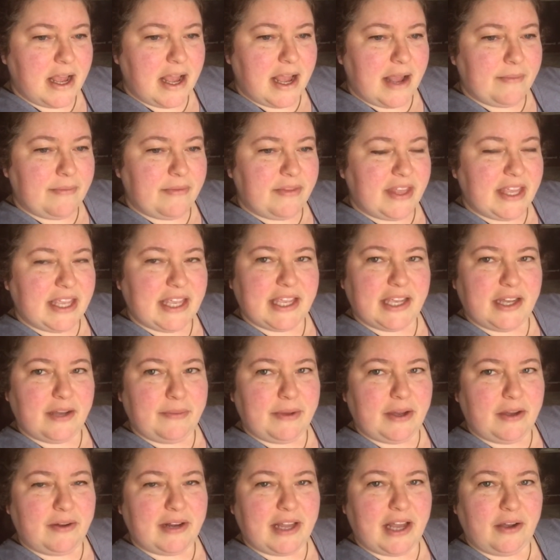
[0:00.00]
I'm thinking
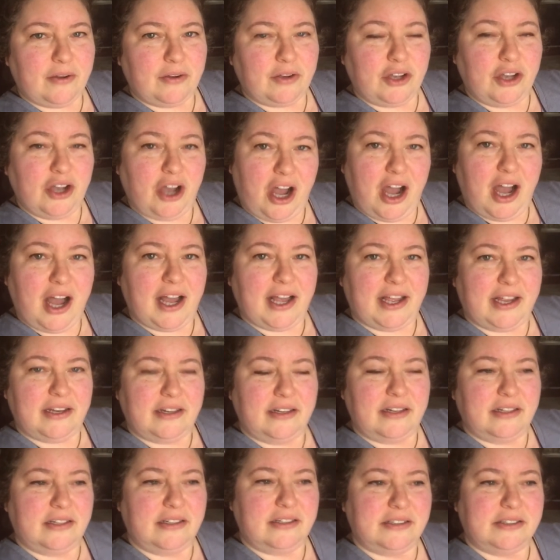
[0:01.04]
about how
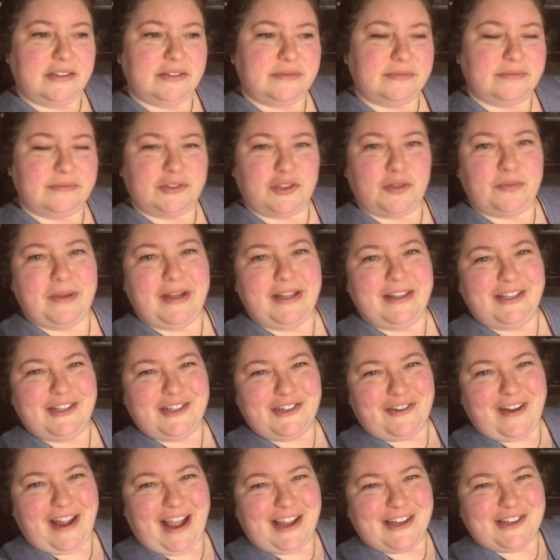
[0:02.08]
God, don't mind the
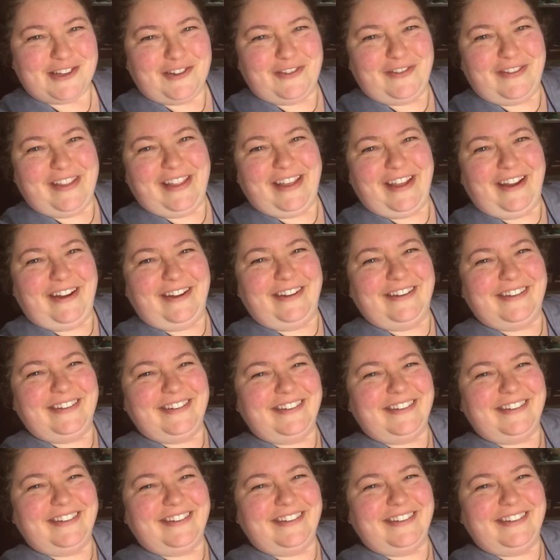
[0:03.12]
trash over there,